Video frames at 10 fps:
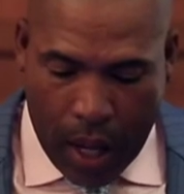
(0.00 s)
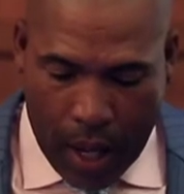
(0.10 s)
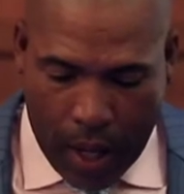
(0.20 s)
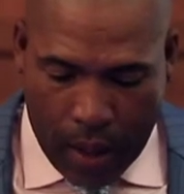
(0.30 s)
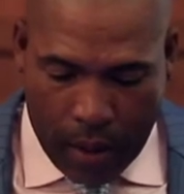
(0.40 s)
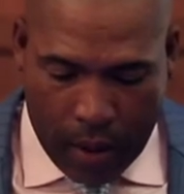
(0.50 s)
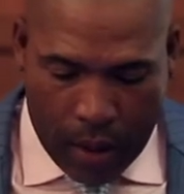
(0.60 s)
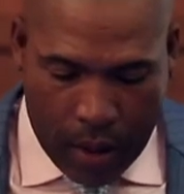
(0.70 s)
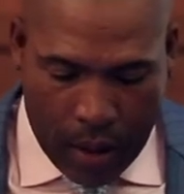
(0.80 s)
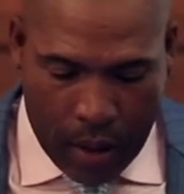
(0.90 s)

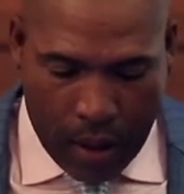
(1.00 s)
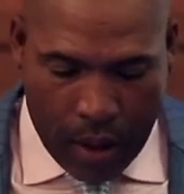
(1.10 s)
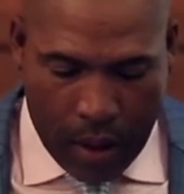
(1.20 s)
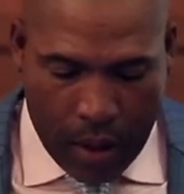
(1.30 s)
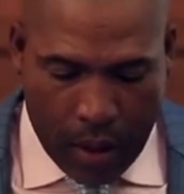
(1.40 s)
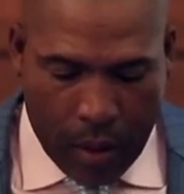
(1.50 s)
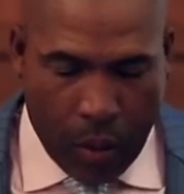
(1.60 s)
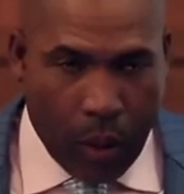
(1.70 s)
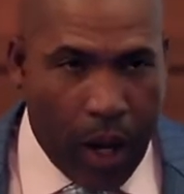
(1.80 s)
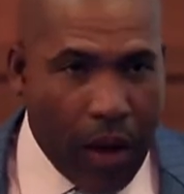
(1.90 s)
And
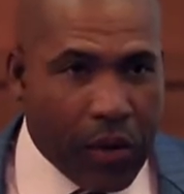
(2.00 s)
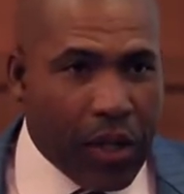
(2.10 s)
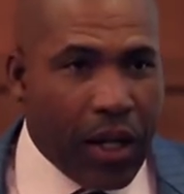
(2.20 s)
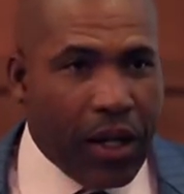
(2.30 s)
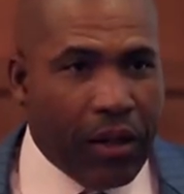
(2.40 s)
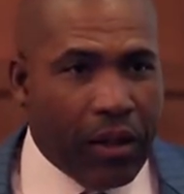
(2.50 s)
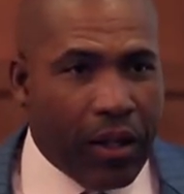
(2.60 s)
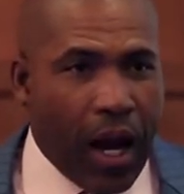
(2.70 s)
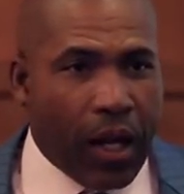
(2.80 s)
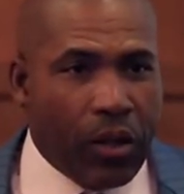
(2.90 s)
what I've
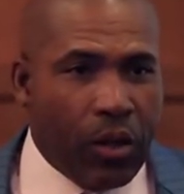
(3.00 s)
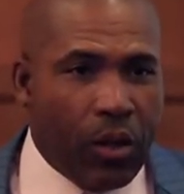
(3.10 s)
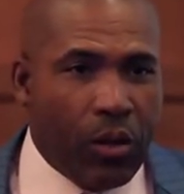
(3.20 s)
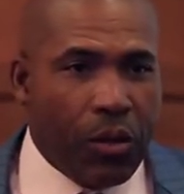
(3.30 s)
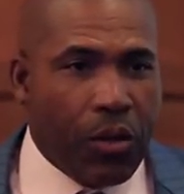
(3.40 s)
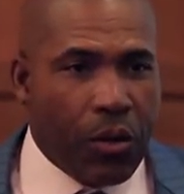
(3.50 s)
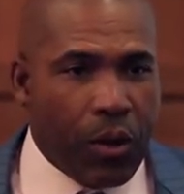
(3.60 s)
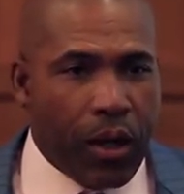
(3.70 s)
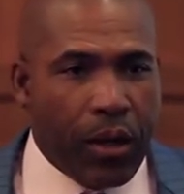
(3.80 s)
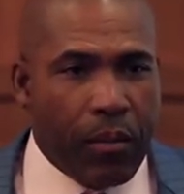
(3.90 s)
seen God do
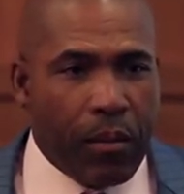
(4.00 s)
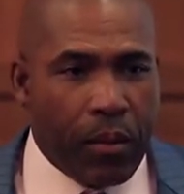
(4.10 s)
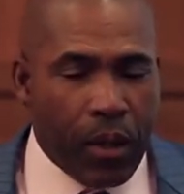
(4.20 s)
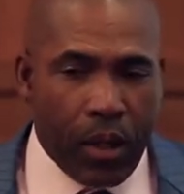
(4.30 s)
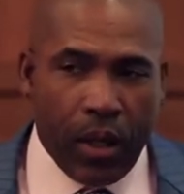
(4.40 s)
through him